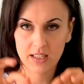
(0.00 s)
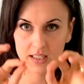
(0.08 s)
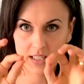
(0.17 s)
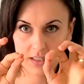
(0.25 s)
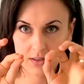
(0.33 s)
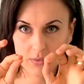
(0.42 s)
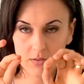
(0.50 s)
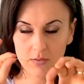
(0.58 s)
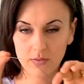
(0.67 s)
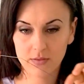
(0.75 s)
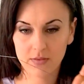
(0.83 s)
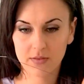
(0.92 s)
a
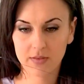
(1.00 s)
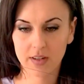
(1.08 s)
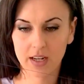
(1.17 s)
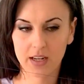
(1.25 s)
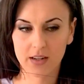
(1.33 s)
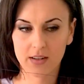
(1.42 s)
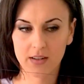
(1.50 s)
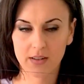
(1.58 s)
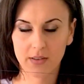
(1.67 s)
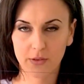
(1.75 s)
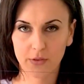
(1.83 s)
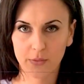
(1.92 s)
needle and
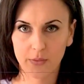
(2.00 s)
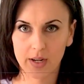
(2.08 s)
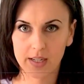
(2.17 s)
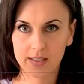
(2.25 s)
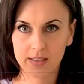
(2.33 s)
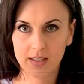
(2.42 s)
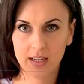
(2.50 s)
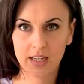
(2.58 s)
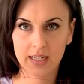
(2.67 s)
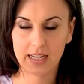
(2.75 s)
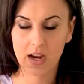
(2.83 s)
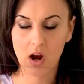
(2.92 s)
thread.
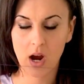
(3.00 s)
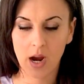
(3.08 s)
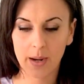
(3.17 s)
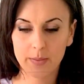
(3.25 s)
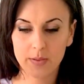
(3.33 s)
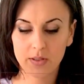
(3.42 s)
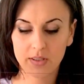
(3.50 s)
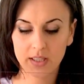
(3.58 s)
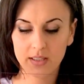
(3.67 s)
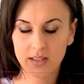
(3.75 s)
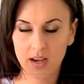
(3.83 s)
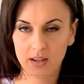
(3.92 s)
Now I'm
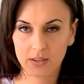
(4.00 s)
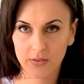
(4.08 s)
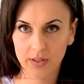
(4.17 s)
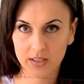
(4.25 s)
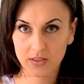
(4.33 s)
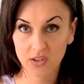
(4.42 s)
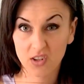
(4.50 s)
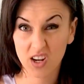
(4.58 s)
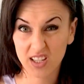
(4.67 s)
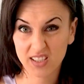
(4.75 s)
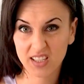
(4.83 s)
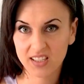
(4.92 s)
using dark thread so you
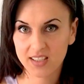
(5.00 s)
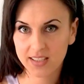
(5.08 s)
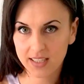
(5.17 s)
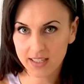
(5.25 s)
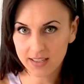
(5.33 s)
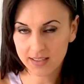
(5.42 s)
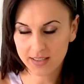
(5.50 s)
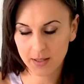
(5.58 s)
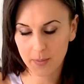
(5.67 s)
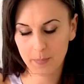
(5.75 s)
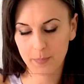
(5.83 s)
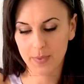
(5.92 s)
guys can see
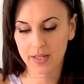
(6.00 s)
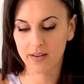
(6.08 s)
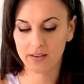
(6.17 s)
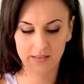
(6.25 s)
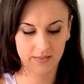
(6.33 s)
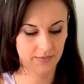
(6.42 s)
it better,